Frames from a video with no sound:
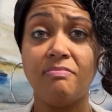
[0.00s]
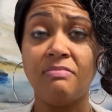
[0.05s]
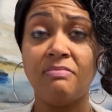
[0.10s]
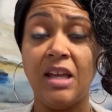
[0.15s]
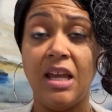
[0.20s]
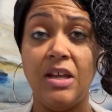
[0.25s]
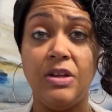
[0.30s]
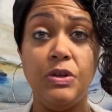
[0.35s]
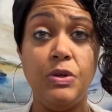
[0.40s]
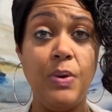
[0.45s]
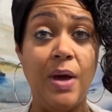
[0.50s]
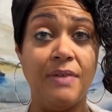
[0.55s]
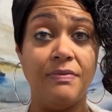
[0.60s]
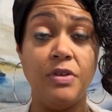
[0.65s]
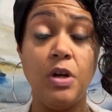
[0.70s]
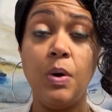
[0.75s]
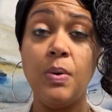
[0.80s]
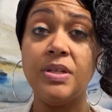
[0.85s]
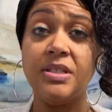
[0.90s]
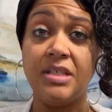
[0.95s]
and you have
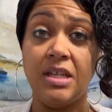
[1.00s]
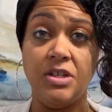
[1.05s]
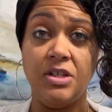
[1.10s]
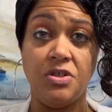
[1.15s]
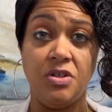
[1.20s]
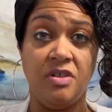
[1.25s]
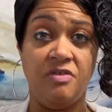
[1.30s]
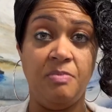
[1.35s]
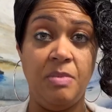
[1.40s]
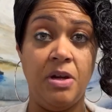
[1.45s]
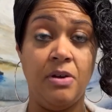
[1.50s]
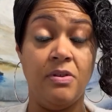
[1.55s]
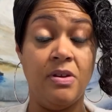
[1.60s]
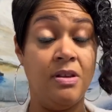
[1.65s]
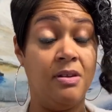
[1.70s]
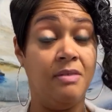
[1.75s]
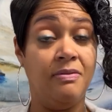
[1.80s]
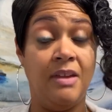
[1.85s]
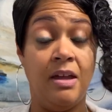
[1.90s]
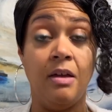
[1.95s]
no intention of
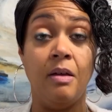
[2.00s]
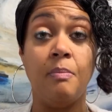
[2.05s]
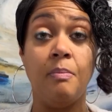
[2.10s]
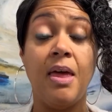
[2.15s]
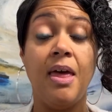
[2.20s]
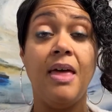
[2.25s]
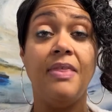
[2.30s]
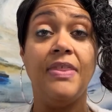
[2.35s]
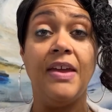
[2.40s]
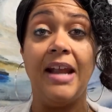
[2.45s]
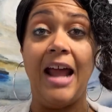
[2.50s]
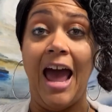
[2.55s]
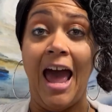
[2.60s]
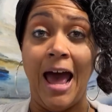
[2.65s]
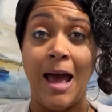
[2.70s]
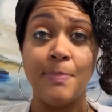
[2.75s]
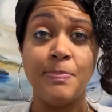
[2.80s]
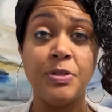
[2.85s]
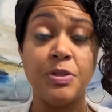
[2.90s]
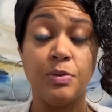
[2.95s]
marrying them, then
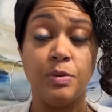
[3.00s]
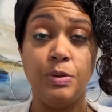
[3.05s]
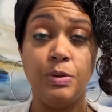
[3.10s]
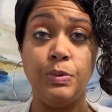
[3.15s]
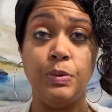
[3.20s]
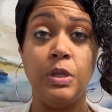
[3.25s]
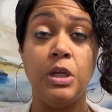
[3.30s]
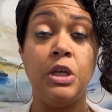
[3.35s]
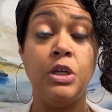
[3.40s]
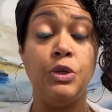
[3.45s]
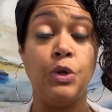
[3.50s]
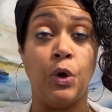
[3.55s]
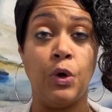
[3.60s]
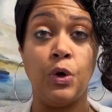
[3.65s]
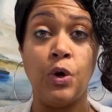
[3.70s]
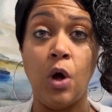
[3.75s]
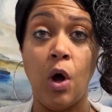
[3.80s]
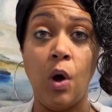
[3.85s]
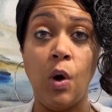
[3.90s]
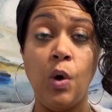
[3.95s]
absolutely your
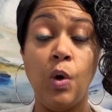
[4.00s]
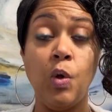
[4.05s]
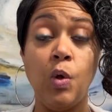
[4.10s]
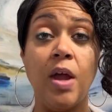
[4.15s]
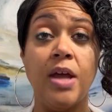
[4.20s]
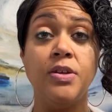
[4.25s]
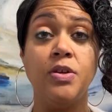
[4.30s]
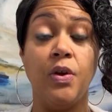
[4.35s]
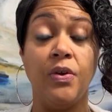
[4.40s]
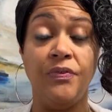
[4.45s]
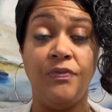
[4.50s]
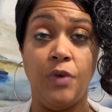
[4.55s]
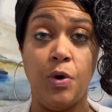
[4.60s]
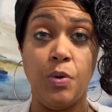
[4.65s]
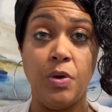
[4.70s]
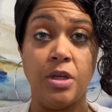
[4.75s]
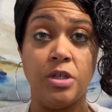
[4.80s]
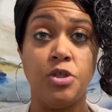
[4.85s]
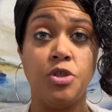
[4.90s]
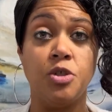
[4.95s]
goal and your
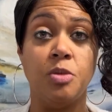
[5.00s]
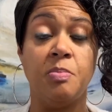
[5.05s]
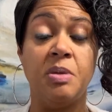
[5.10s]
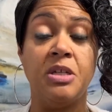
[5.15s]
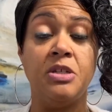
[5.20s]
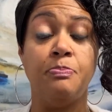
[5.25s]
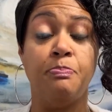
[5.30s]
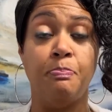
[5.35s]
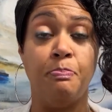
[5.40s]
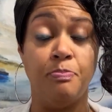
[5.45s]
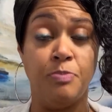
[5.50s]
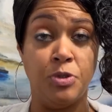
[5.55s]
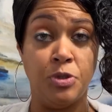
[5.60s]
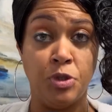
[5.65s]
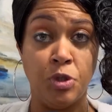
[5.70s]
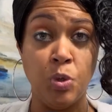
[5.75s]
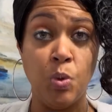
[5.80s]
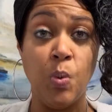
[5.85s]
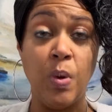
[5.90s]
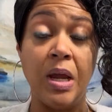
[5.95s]
focus should be
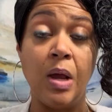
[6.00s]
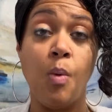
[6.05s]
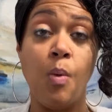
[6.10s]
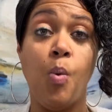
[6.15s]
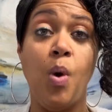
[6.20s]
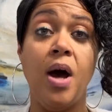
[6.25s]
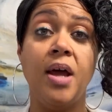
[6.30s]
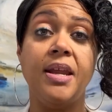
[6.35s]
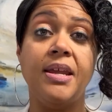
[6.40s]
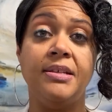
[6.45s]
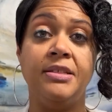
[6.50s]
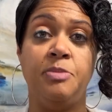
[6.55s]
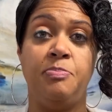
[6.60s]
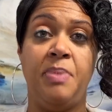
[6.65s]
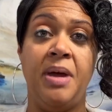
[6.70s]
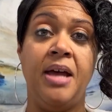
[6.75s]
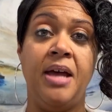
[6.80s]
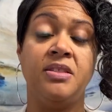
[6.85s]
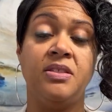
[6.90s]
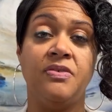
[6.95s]
doing what is
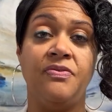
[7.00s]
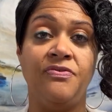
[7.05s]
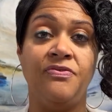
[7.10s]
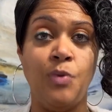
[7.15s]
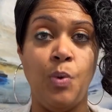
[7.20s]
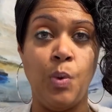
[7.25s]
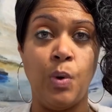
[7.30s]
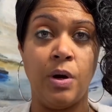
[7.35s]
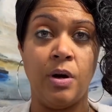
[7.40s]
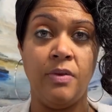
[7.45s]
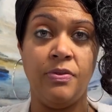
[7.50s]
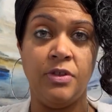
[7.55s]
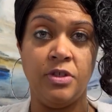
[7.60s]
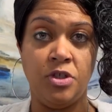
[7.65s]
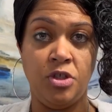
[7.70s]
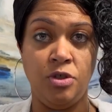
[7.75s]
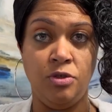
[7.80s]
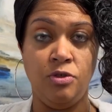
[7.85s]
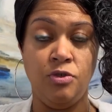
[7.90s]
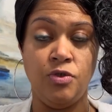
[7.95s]
best for the
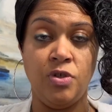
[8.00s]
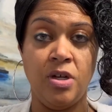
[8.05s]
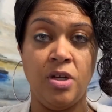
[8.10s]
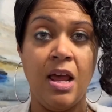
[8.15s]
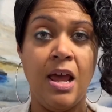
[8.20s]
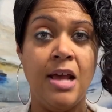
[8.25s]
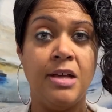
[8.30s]
children.